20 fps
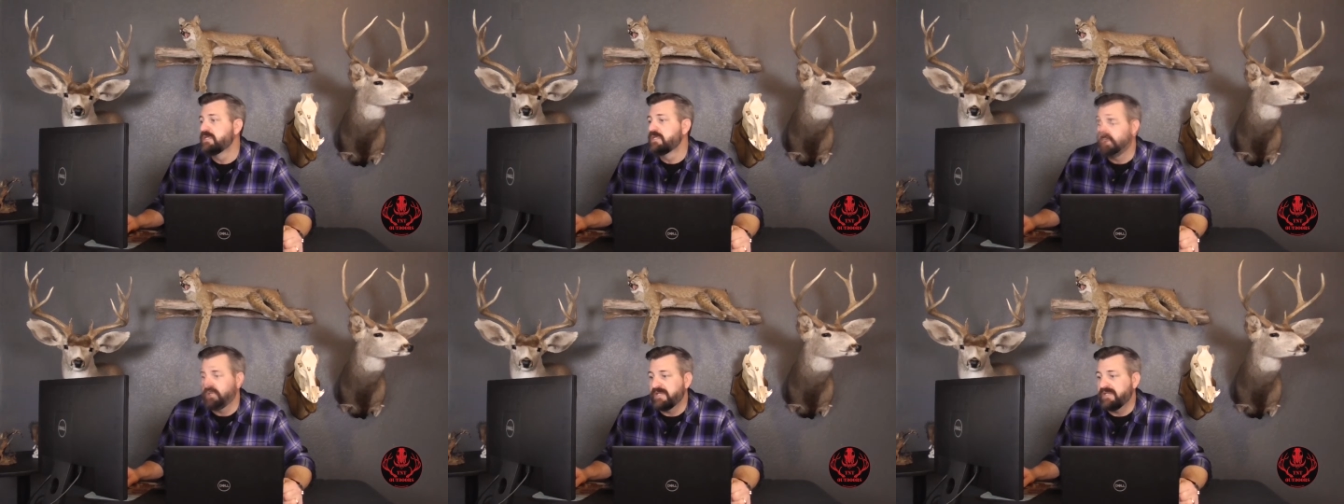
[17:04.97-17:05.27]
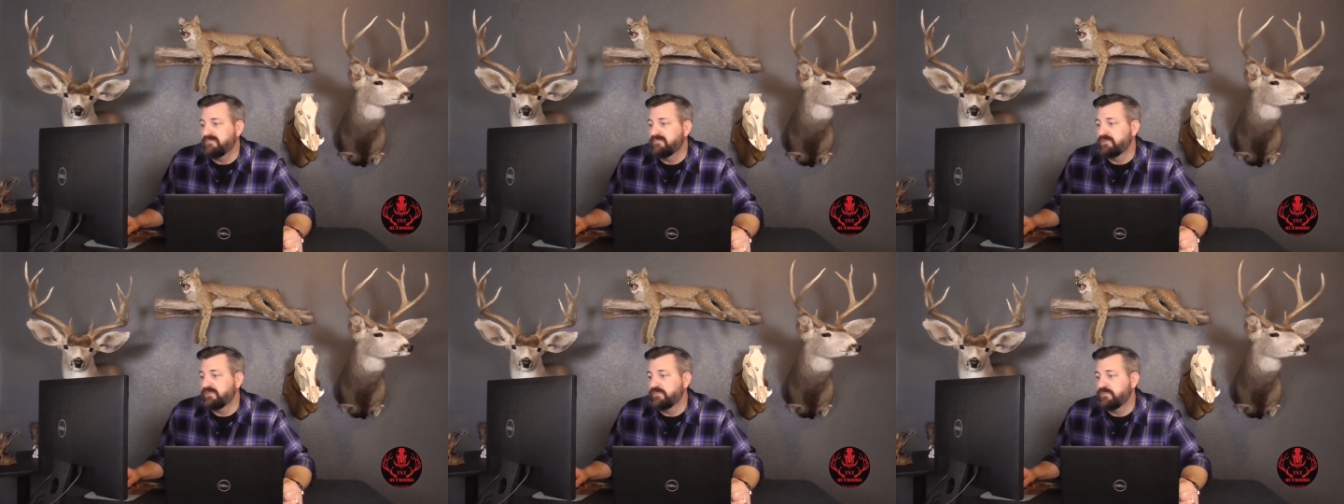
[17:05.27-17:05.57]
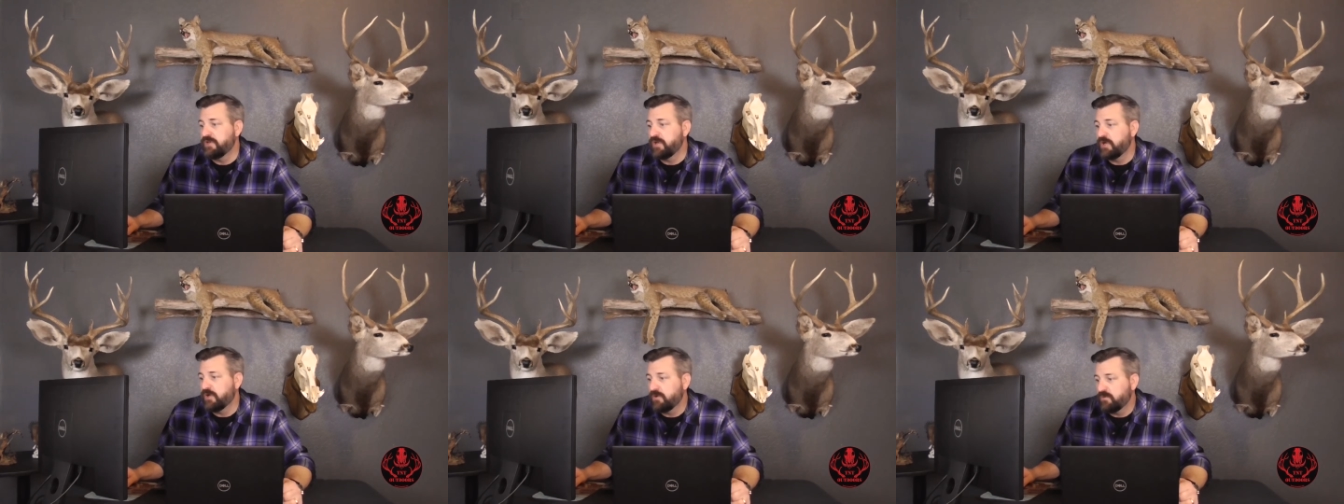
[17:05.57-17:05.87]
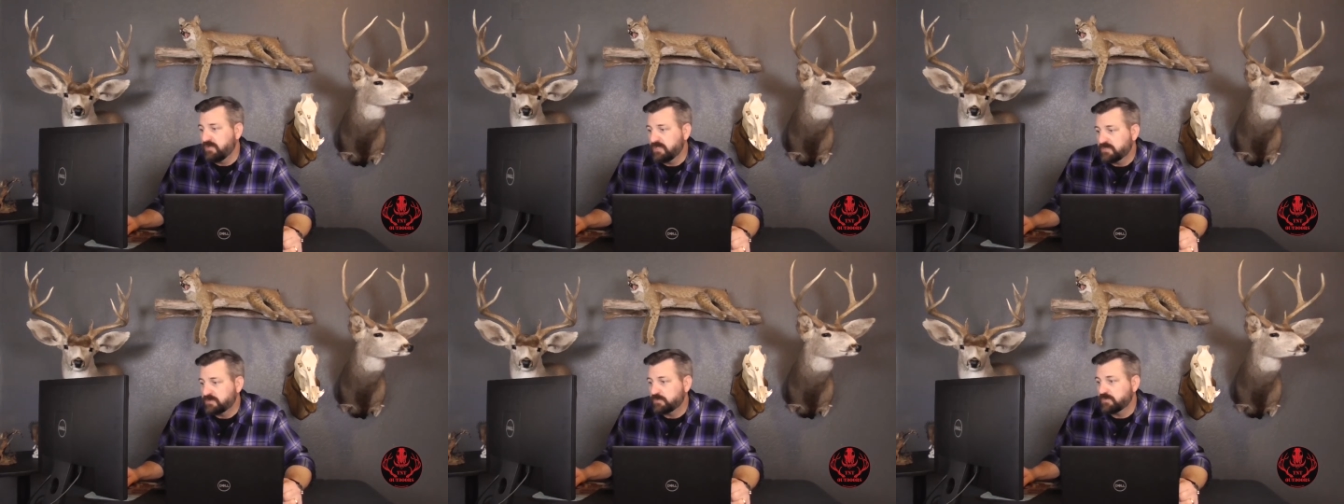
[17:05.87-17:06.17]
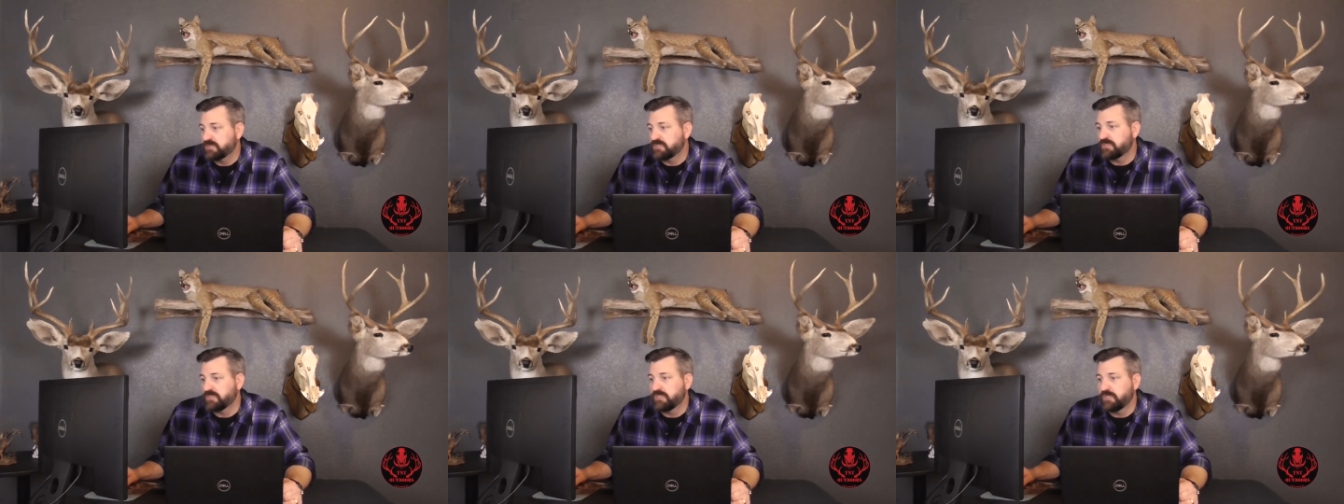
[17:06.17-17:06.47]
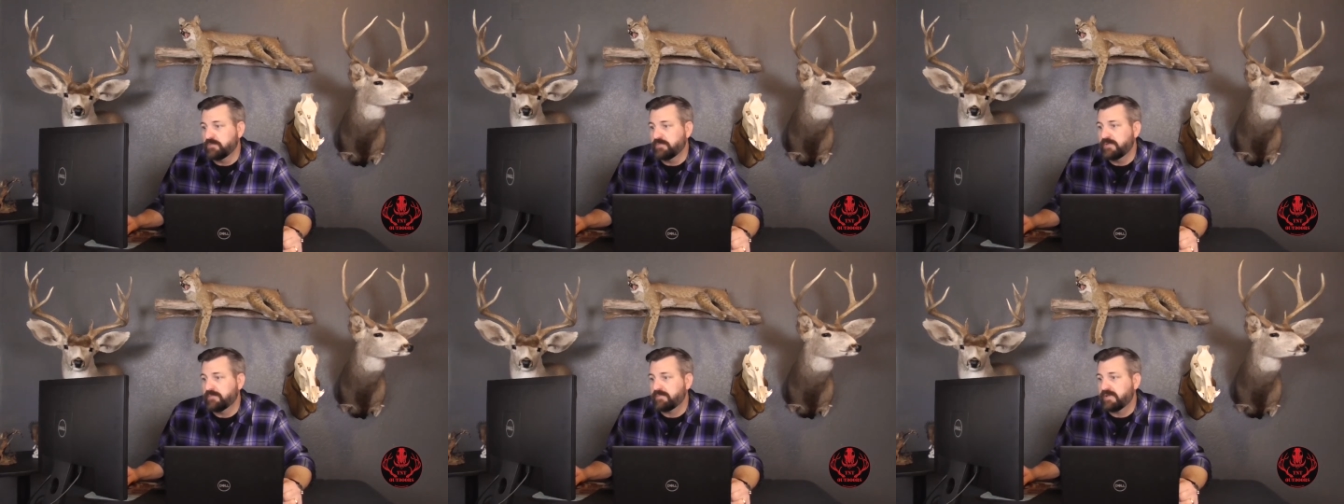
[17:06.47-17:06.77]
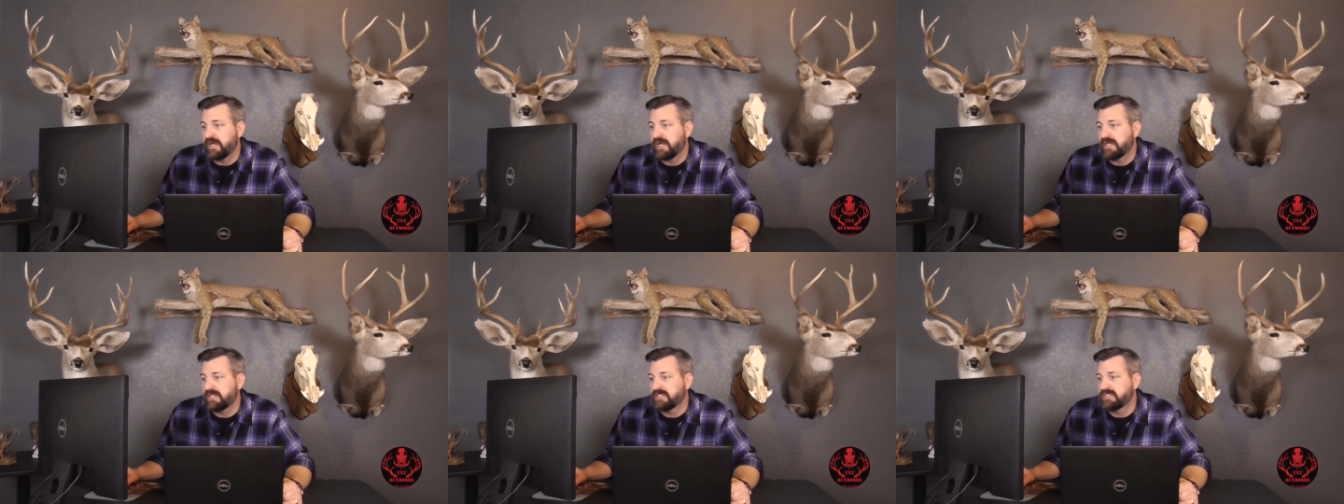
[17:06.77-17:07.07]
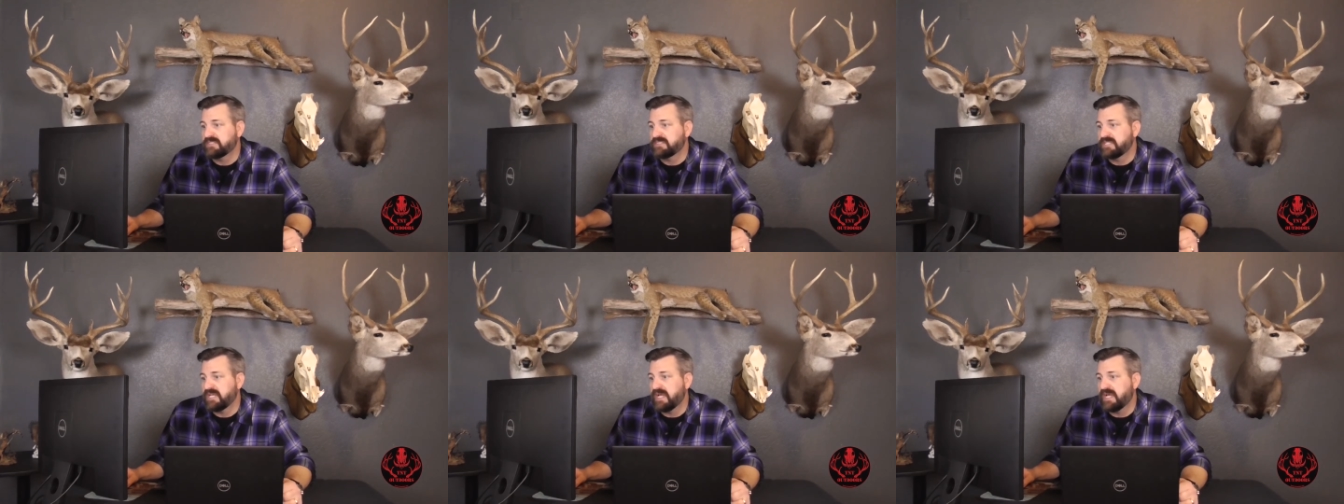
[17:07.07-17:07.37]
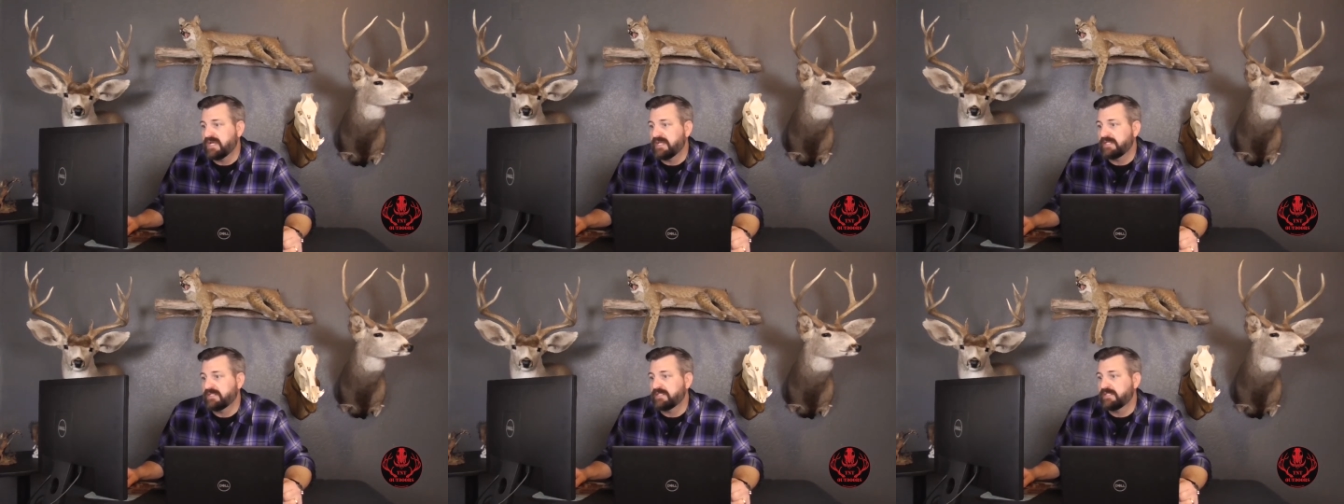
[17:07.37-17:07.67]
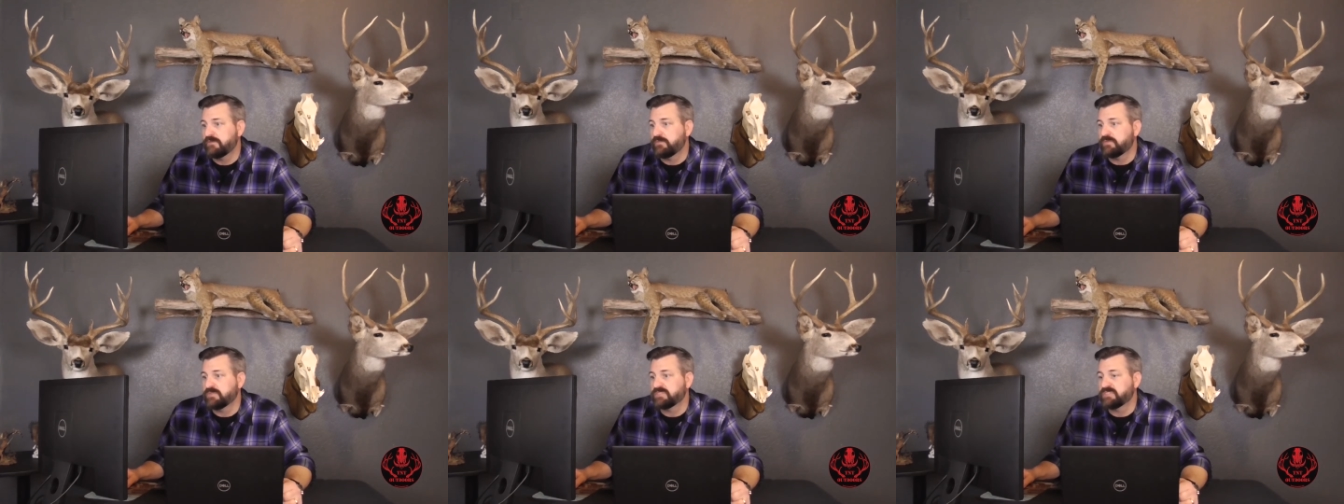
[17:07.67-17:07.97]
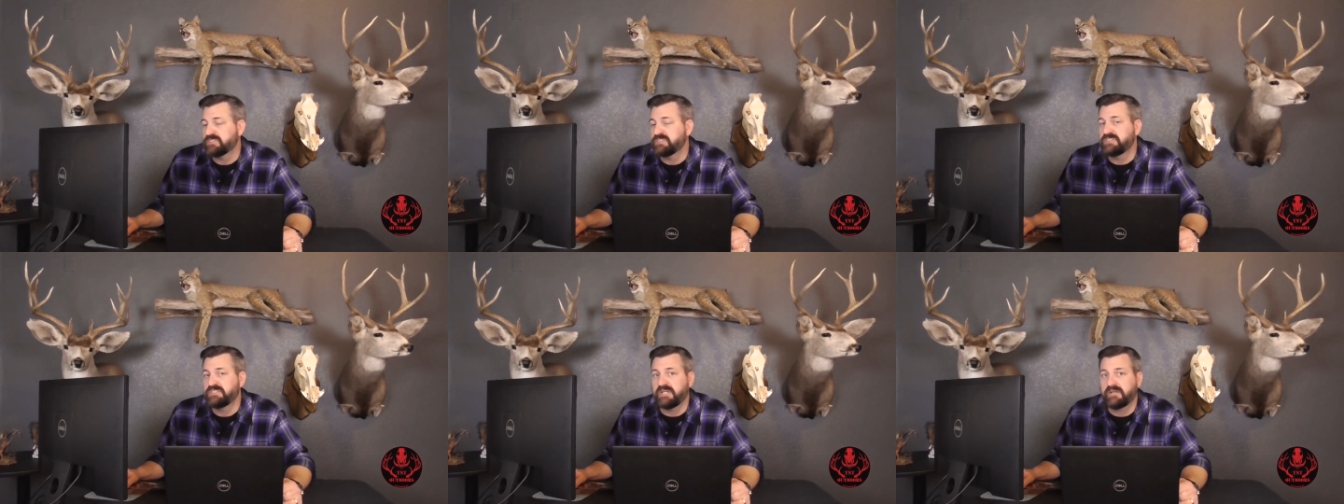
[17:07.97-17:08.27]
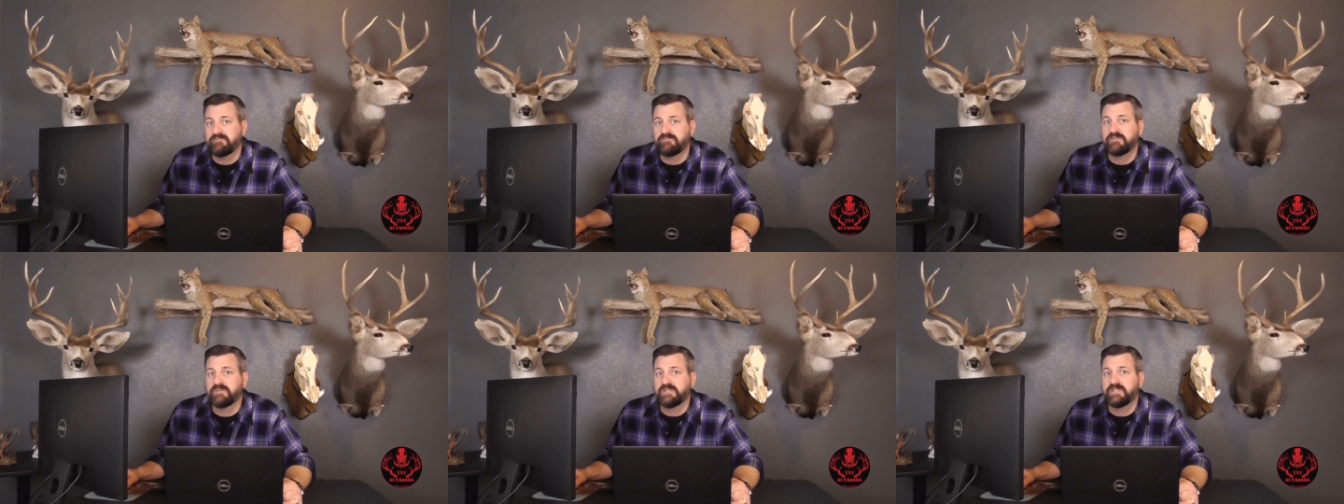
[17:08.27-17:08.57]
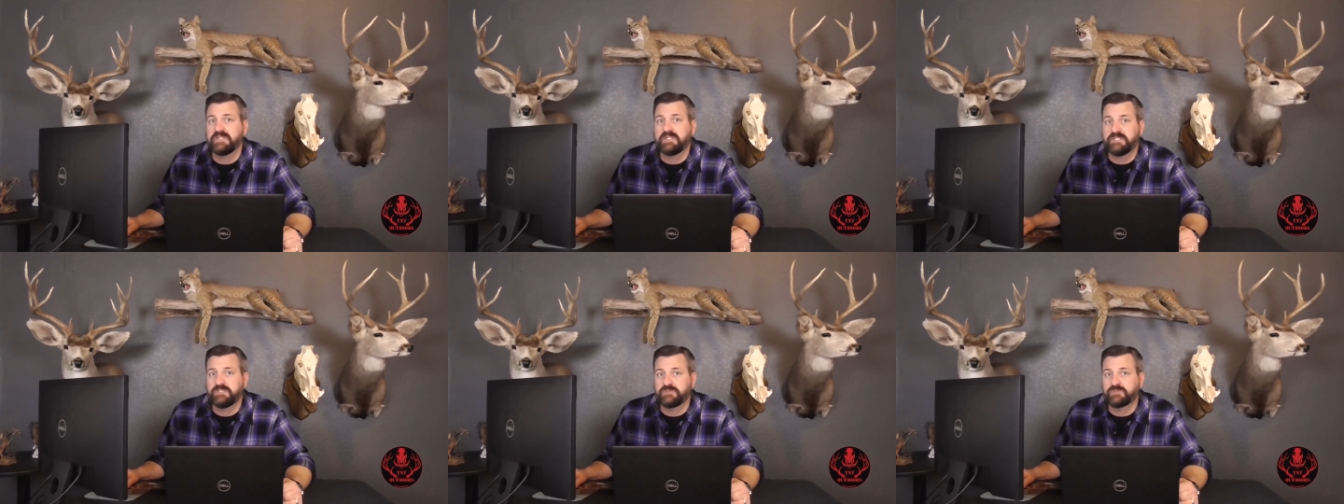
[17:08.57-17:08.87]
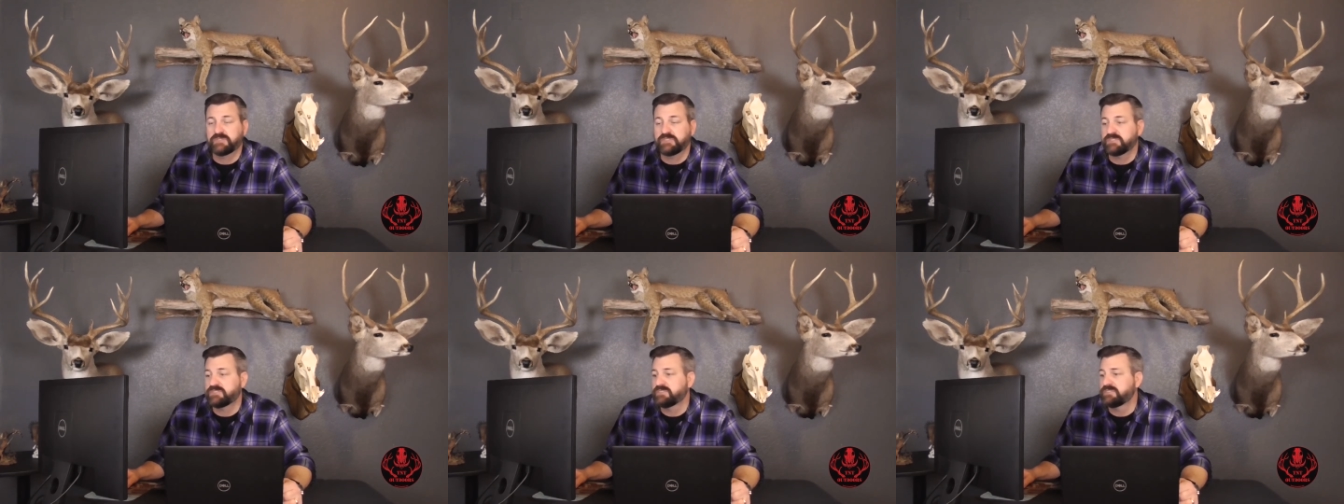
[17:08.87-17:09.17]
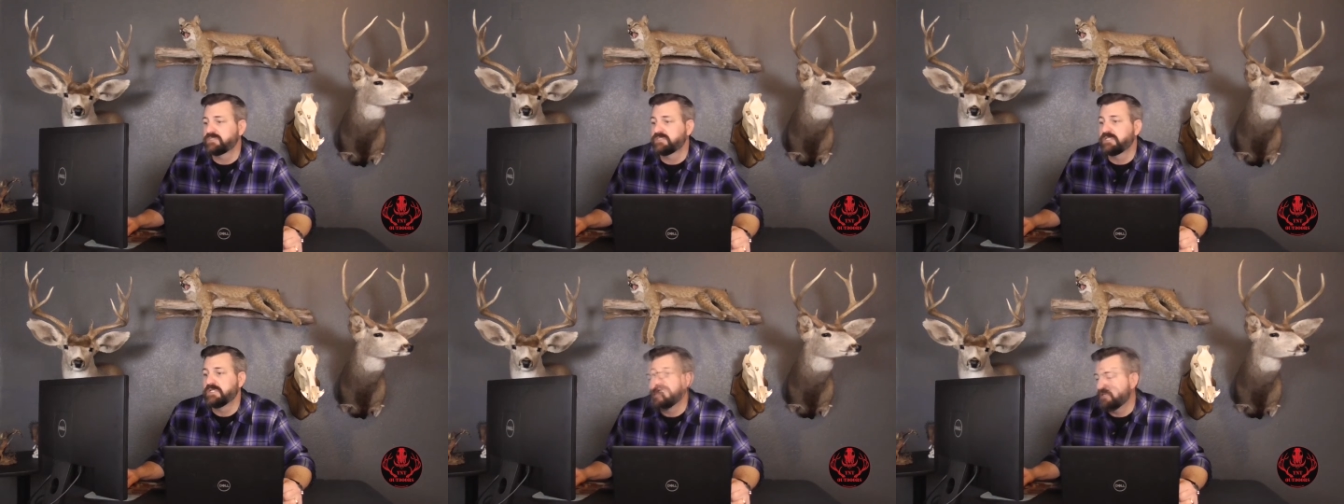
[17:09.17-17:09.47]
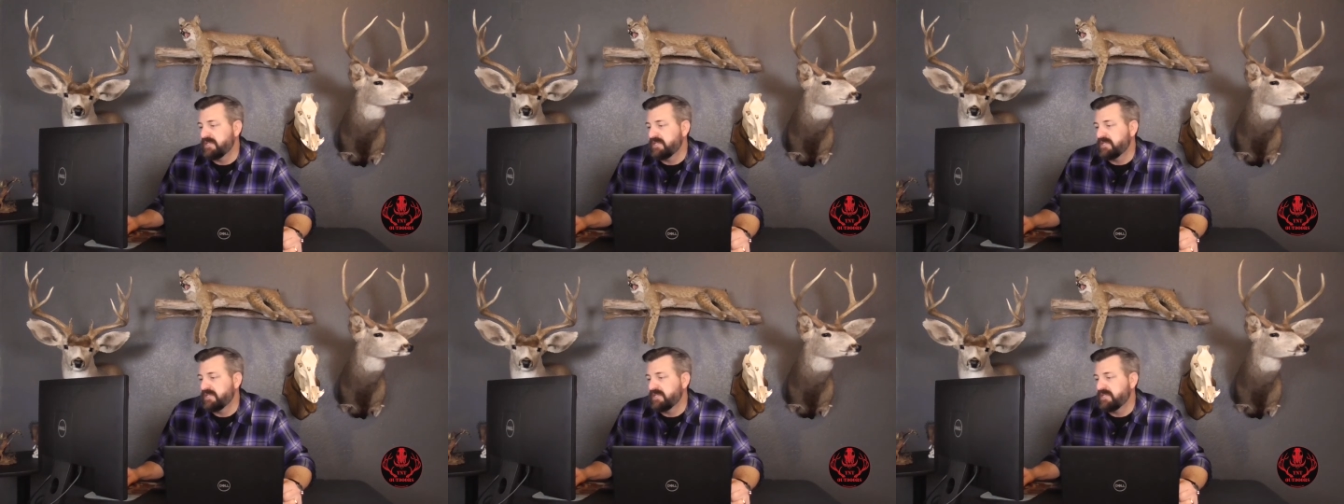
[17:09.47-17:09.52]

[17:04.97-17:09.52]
But even though this one's a little bit behind the site, there was a definite interest.